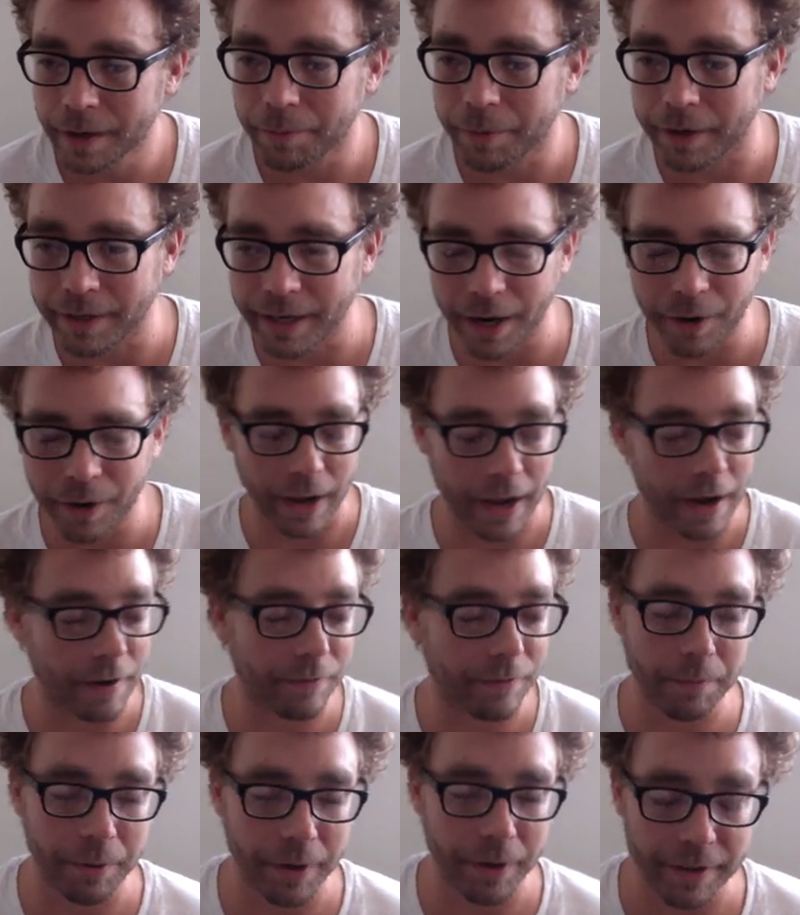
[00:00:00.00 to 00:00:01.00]
But now
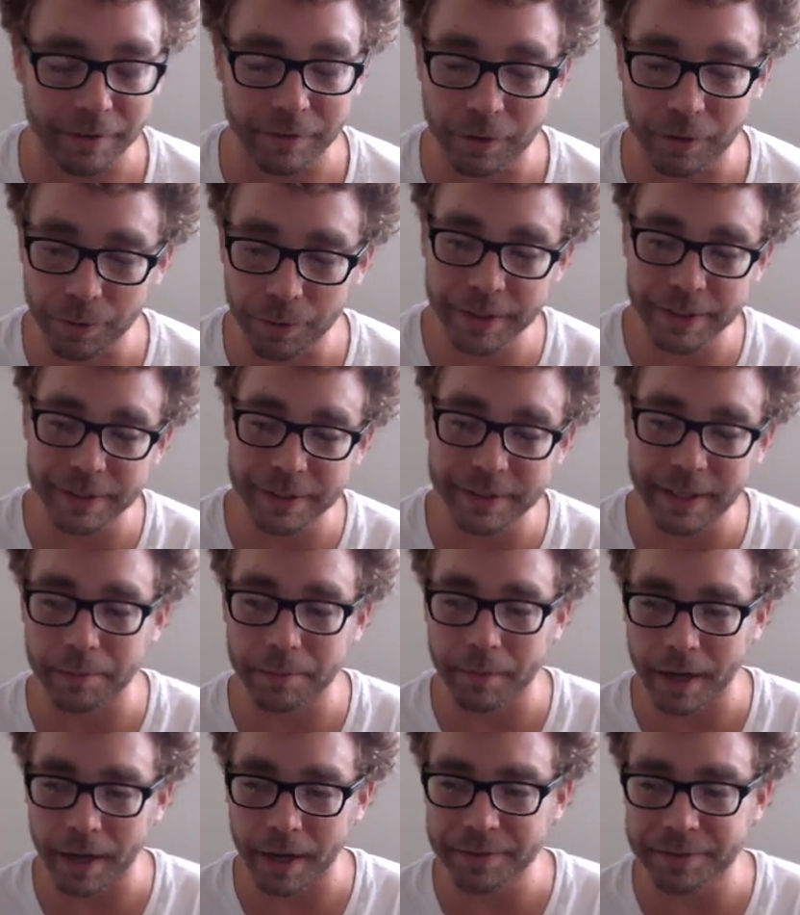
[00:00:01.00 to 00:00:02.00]
everybody is doing these
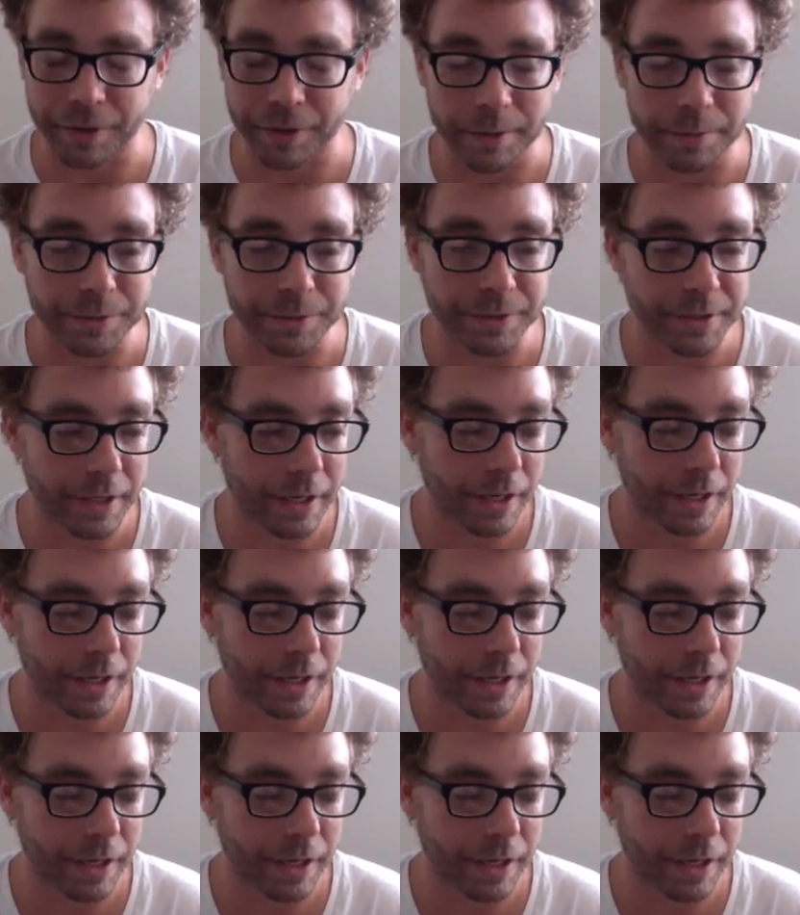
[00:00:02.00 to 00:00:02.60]
damn live streams.